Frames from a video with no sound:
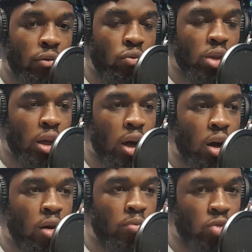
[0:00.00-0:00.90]
the
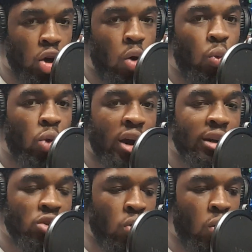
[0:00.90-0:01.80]

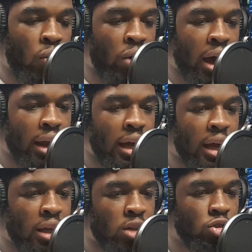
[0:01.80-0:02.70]
awareness on that,
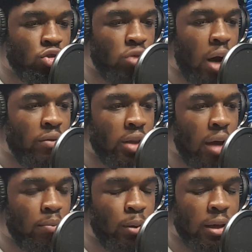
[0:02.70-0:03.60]
and is driving
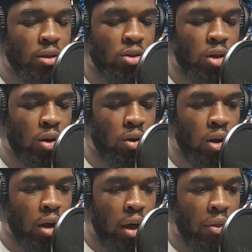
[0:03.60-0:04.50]
that
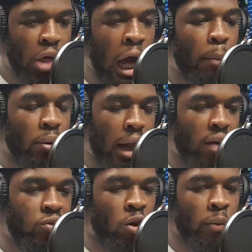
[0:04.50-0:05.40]
that
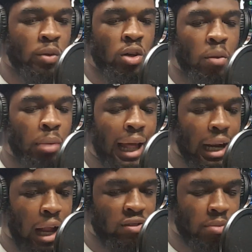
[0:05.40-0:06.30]
platform.
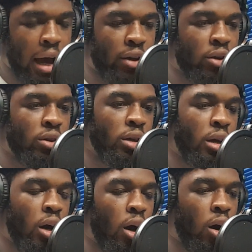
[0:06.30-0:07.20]
Black Lives Matter,
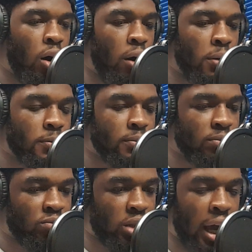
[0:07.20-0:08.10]
and
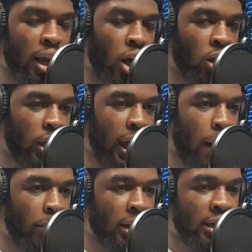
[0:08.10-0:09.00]

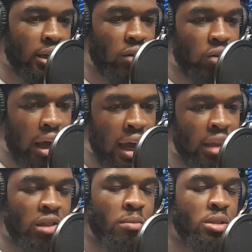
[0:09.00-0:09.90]
Kaepernick kneeling for the
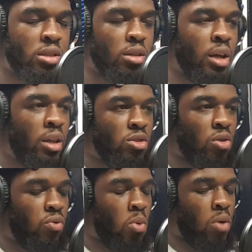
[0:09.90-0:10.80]
anthem and
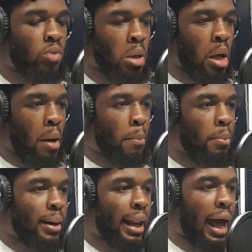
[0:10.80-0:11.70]
so forth.
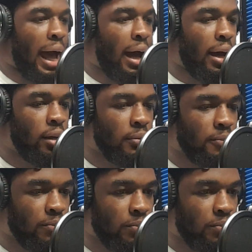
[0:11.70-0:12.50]
But I